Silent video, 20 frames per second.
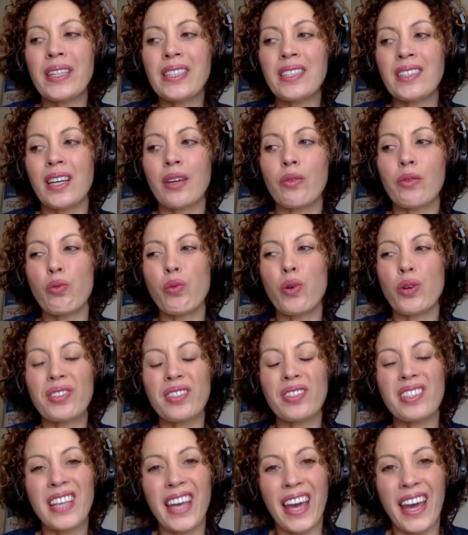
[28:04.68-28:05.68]
think, well,
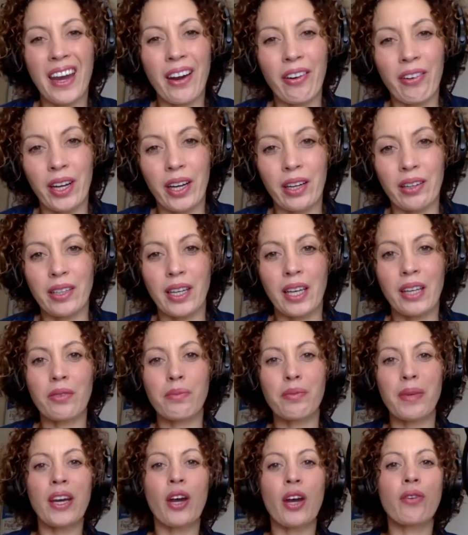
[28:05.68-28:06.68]
what's scarier? Either
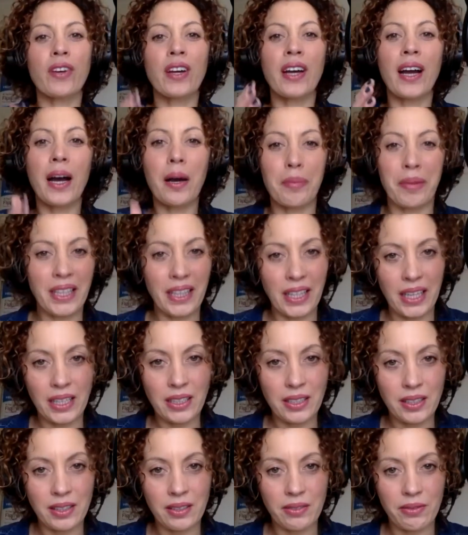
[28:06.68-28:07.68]
me overcoming
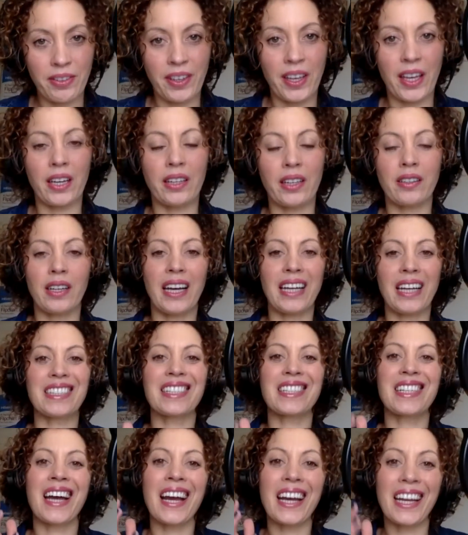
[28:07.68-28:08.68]
this fear and
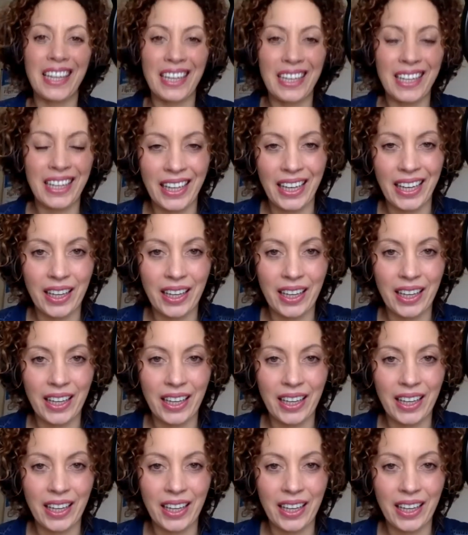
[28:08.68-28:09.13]
tackling it,